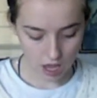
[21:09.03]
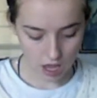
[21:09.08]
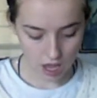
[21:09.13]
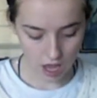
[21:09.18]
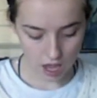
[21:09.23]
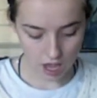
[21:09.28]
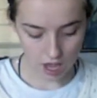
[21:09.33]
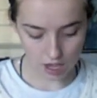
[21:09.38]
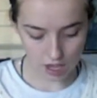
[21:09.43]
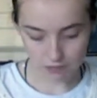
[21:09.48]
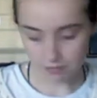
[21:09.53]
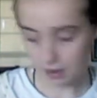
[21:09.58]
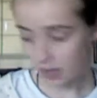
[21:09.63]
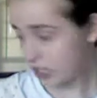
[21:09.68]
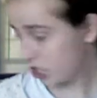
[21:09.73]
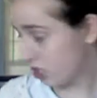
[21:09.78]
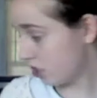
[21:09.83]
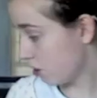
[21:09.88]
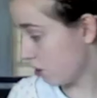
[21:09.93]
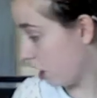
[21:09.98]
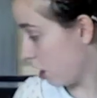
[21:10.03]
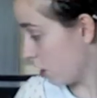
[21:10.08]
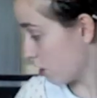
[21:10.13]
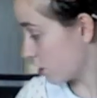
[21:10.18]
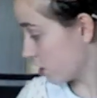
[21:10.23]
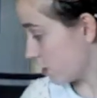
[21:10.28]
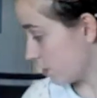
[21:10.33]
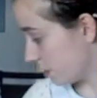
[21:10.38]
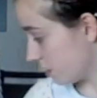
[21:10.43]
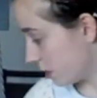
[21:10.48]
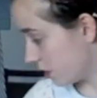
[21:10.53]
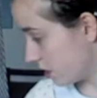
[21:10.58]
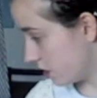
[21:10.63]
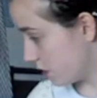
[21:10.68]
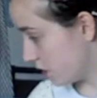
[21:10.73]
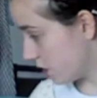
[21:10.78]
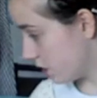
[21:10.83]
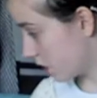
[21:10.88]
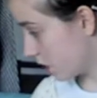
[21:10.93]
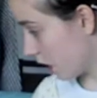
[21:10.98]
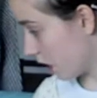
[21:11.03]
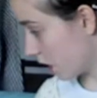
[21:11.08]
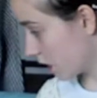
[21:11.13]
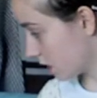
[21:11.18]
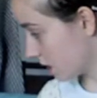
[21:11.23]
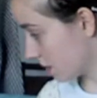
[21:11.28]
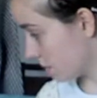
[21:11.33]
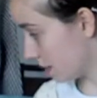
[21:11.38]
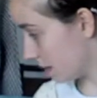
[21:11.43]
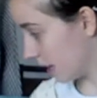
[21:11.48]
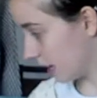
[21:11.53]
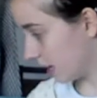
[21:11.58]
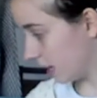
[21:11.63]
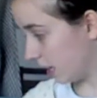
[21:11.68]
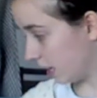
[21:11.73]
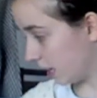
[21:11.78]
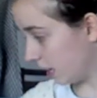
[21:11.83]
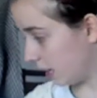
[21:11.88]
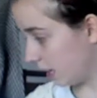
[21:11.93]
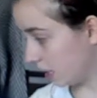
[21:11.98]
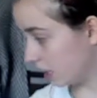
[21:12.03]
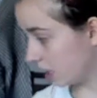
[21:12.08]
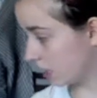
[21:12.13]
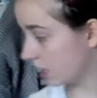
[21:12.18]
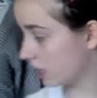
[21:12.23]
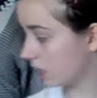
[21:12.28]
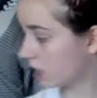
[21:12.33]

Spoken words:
I do also want to start making,